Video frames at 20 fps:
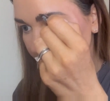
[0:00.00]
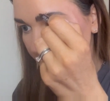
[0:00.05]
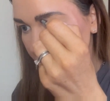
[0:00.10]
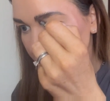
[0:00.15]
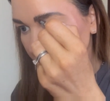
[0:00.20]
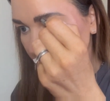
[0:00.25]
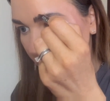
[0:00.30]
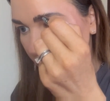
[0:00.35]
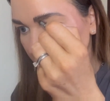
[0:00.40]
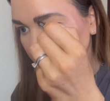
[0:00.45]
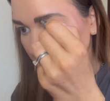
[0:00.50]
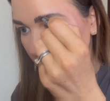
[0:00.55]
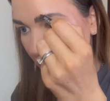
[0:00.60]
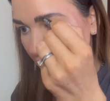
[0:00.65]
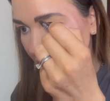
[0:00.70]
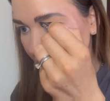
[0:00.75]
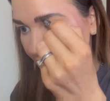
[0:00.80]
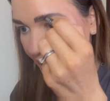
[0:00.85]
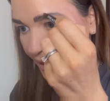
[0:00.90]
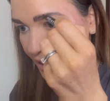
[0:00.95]
But
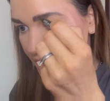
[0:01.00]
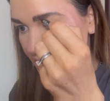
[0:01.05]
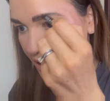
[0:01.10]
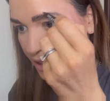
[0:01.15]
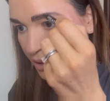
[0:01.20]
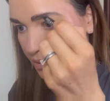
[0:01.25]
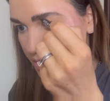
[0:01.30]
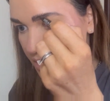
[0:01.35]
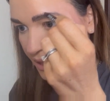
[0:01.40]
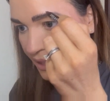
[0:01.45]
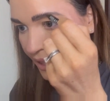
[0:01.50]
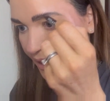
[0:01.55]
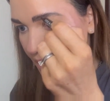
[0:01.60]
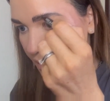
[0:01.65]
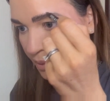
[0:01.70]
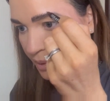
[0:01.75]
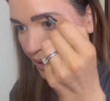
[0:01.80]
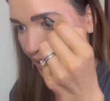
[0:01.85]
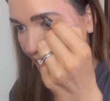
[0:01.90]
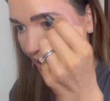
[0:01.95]
why? Because I don't see
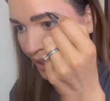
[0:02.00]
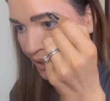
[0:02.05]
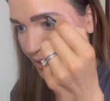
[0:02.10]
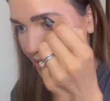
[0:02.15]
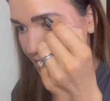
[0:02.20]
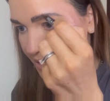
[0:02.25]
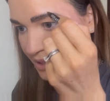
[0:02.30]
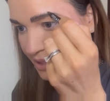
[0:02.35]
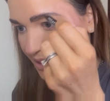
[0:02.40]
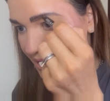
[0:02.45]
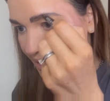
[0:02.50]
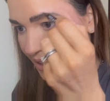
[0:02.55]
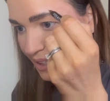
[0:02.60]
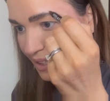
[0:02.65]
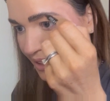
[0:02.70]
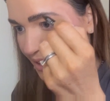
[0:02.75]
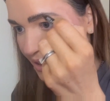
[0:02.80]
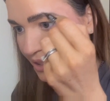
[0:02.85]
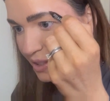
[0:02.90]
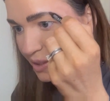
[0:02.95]
anybody else
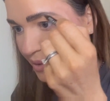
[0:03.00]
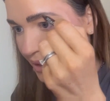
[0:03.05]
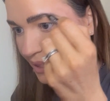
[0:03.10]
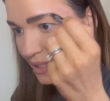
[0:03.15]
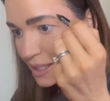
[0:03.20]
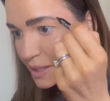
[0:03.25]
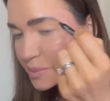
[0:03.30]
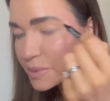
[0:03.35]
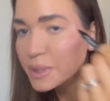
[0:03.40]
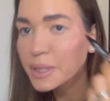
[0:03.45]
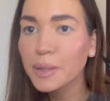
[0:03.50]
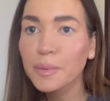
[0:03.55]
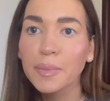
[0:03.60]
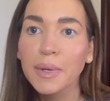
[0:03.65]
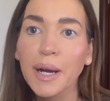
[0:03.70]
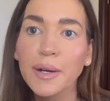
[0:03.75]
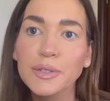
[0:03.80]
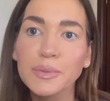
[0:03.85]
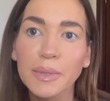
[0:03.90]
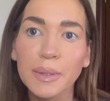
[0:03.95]
doing this with their
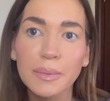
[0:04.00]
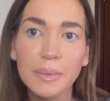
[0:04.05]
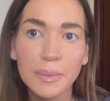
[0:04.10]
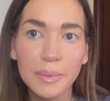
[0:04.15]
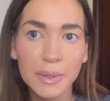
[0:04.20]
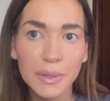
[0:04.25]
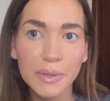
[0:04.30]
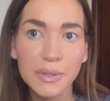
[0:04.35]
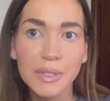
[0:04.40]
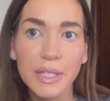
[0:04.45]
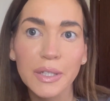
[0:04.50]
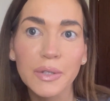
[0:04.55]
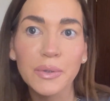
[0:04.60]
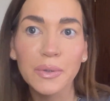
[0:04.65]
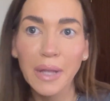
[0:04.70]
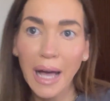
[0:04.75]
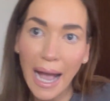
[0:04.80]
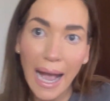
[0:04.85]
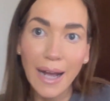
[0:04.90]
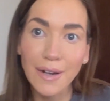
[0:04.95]
brows. Maybe because they
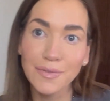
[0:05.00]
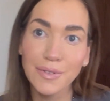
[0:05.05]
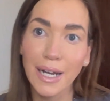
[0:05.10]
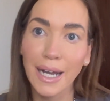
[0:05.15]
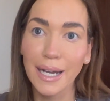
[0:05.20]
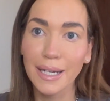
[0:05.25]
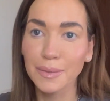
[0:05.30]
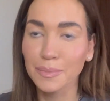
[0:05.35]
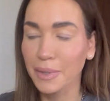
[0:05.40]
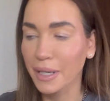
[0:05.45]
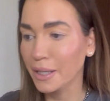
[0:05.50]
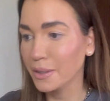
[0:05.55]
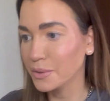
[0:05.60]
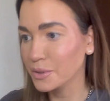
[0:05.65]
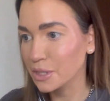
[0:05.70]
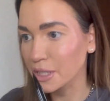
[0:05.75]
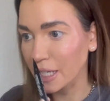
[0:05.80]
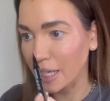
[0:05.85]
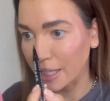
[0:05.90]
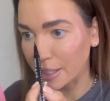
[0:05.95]
all have
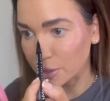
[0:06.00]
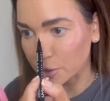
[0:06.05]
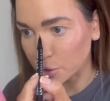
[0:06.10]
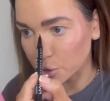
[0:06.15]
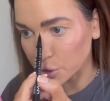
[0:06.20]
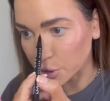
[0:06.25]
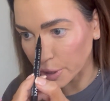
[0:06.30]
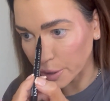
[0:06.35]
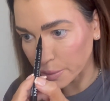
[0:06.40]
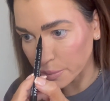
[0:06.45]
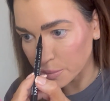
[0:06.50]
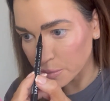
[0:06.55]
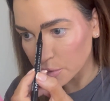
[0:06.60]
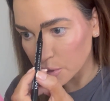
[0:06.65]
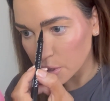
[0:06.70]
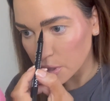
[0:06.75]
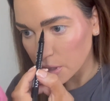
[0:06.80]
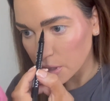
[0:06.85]
eyebrows and I just don't.